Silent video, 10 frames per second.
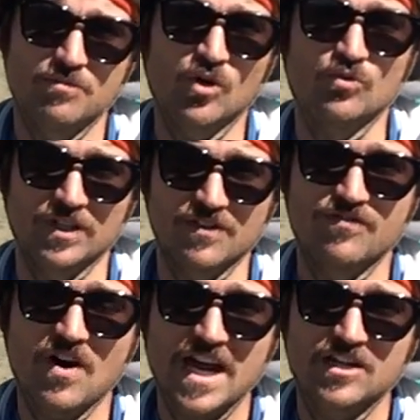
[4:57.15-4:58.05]
but really
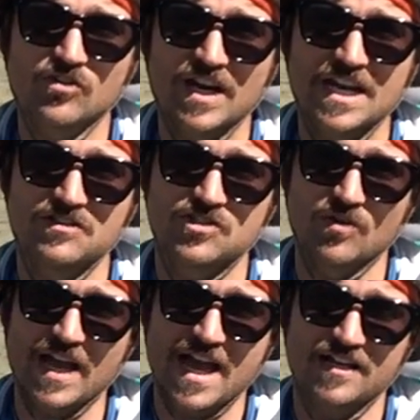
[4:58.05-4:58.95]
fine grained,
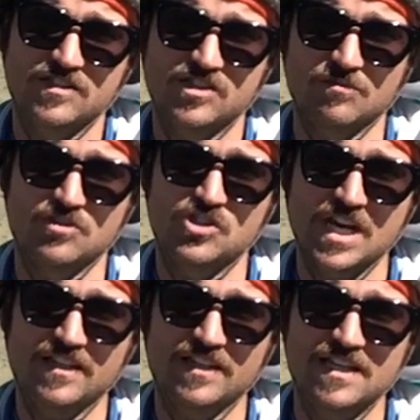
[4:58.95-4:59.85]
so it has some
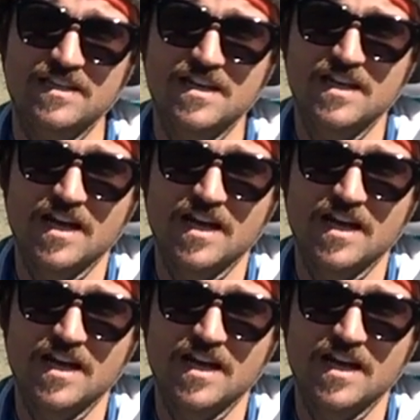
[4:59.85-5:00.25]
shaly